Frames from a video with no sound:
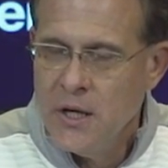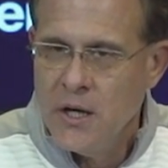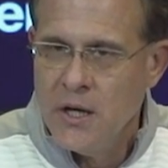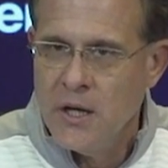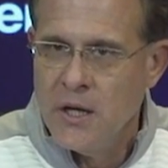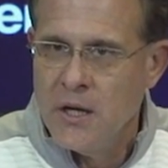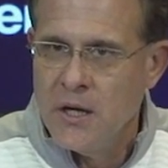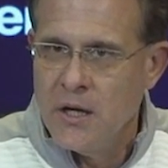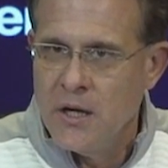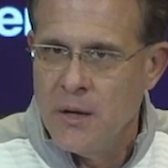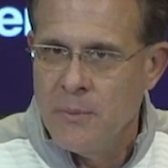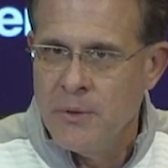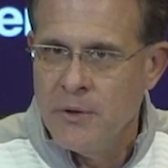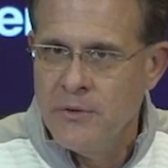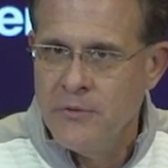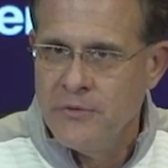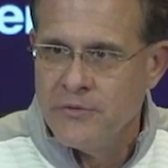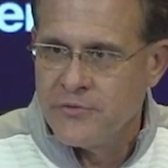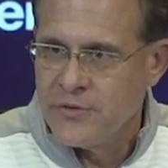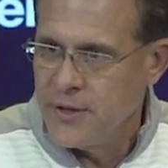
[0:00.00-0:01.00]
I'm going
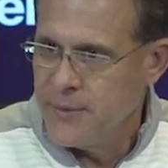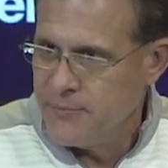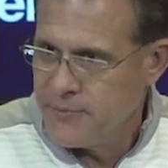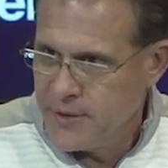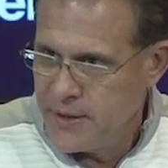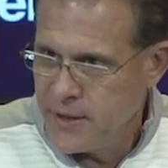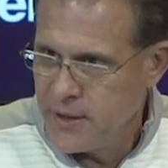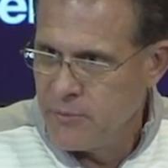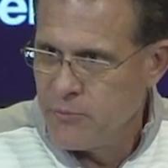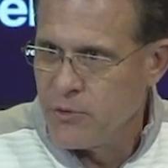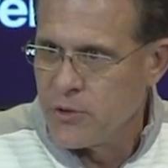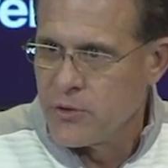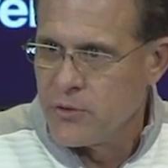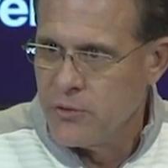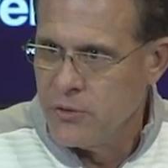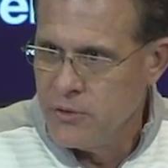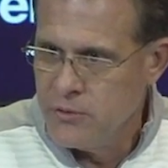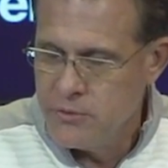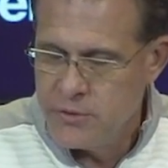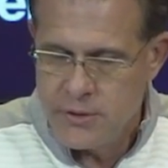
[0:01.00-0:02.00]
to do the same thing and
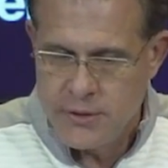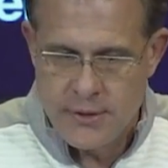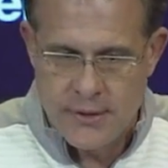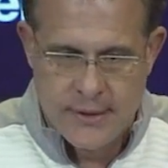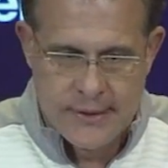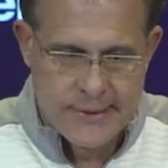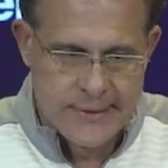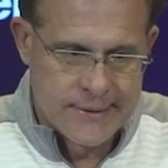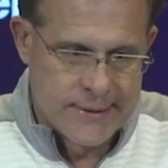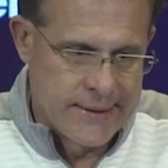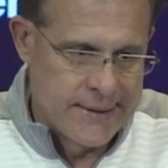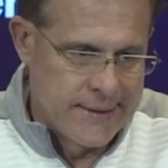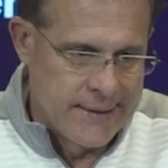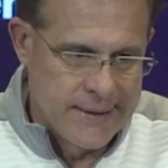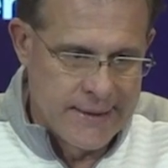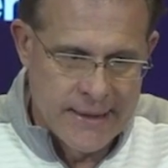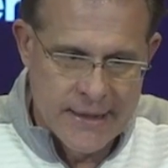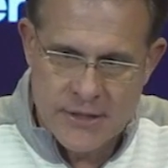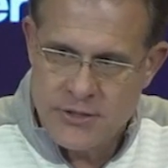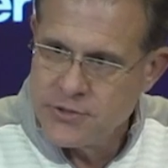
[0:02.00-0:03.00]
recruit, get a
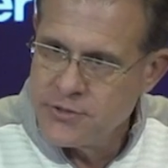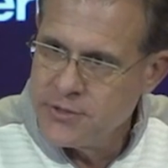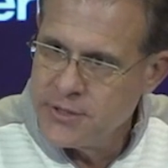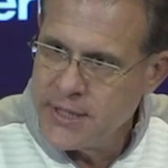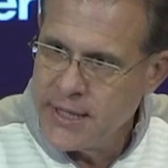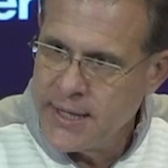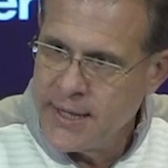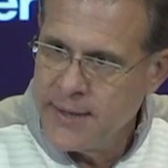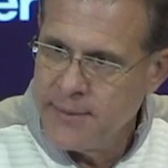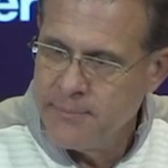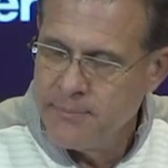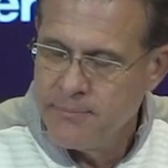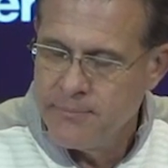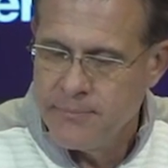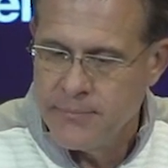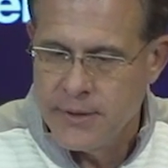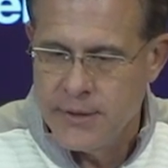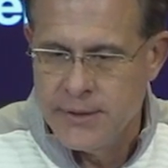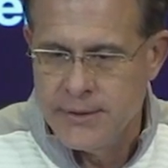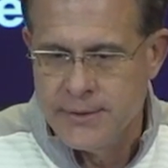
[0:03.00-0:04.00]
little extra time,
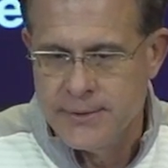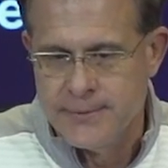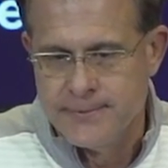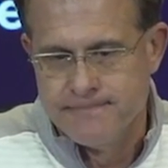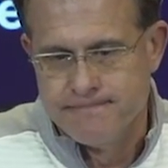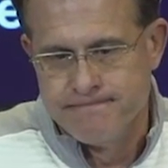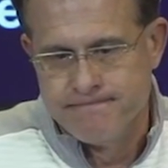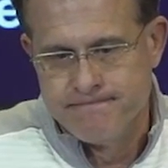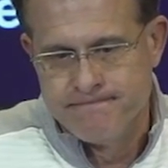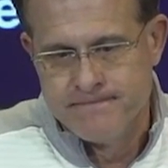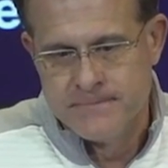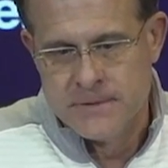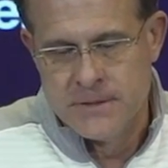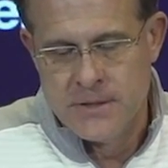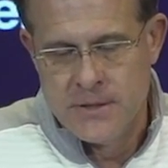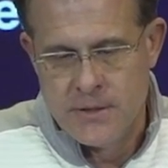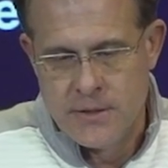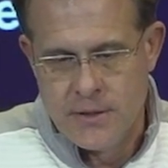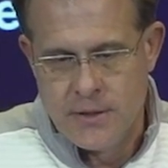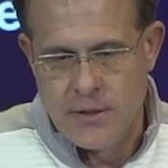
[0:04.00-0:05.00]

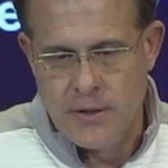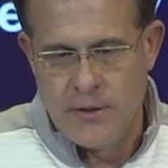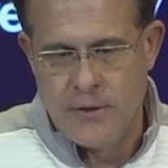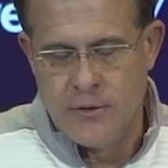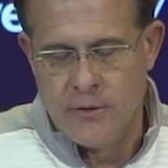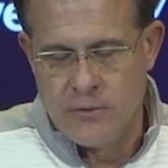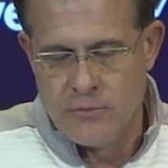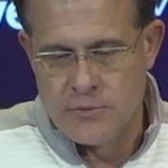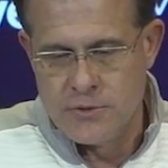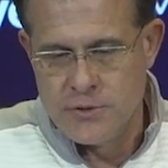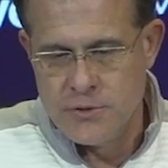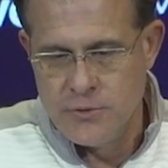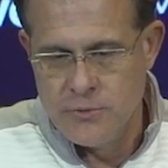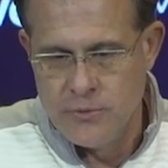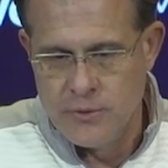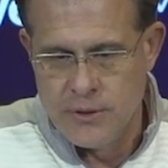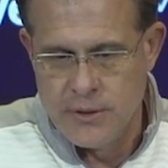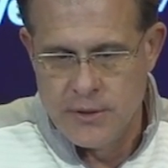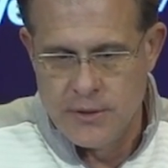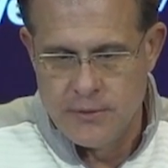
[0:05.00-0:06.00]
you know,
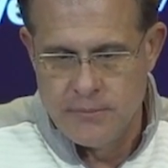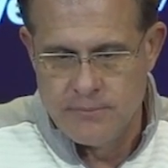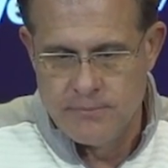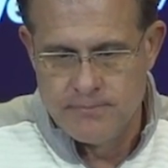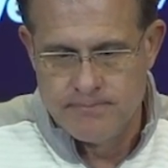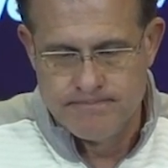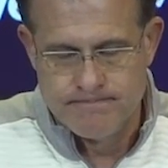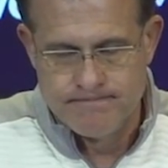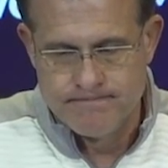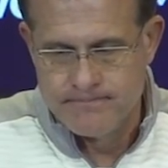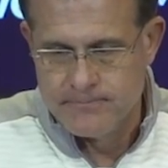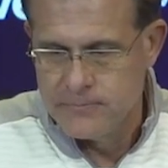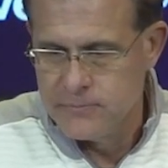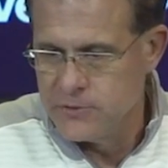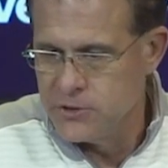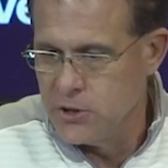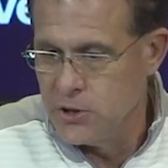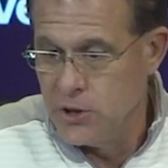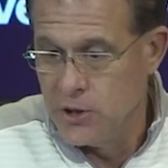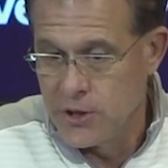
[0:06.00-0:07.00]
to
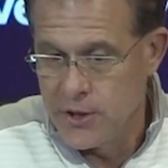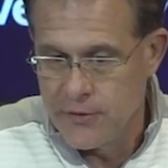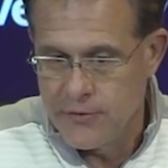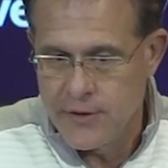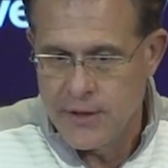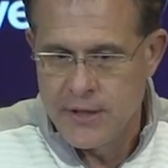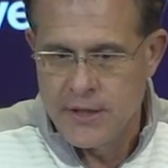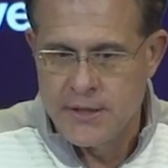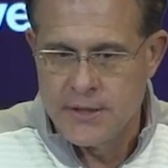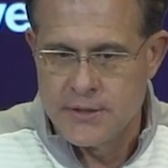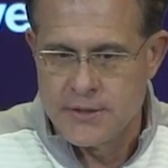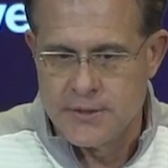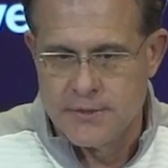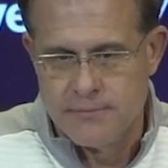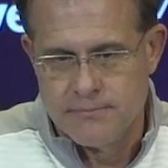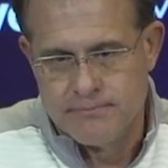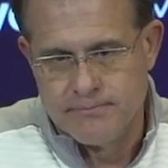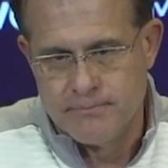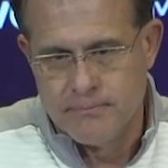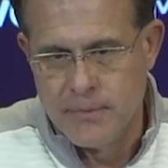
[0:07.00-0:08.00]
look at things
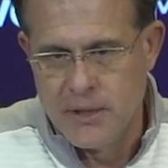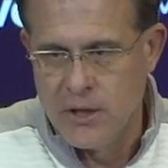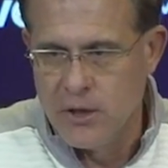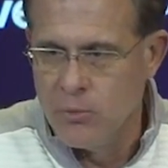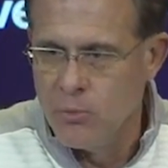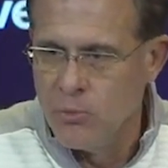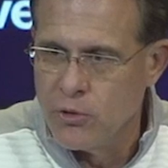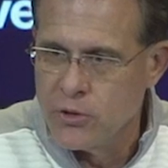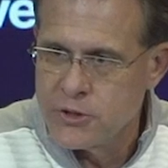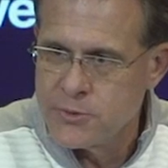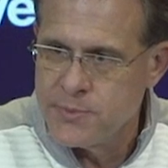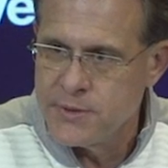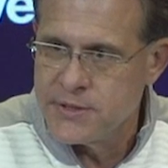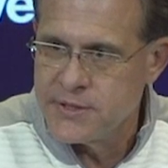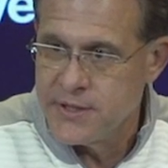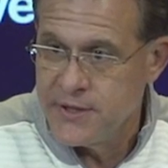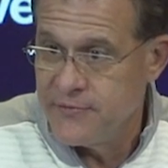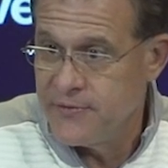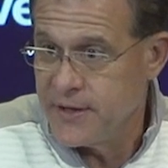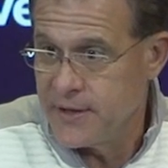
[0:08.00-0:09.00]
and be a little more
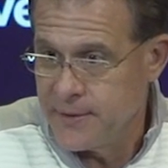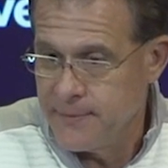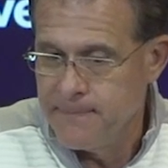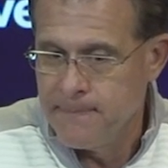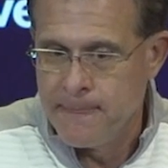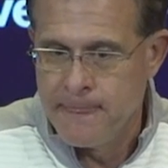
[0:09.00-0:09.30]
specific.